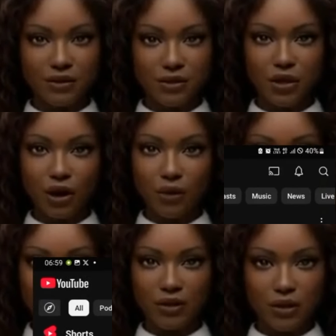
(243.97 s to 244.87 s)
Start
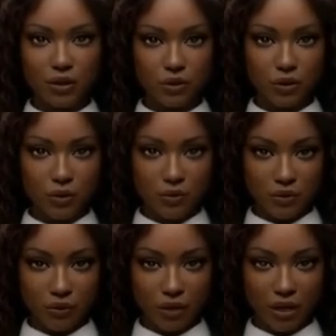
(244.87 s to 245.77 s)
with YouTube's
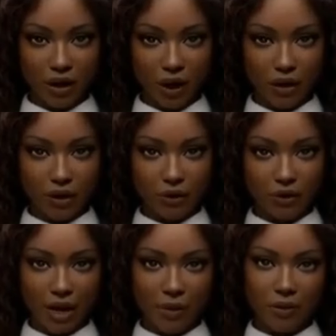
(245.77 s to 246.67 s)
free audio
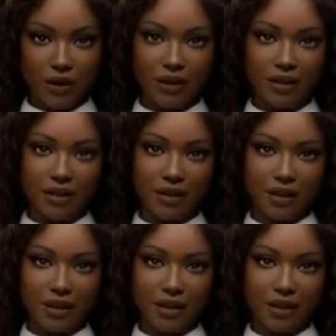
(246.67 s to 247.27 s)
library.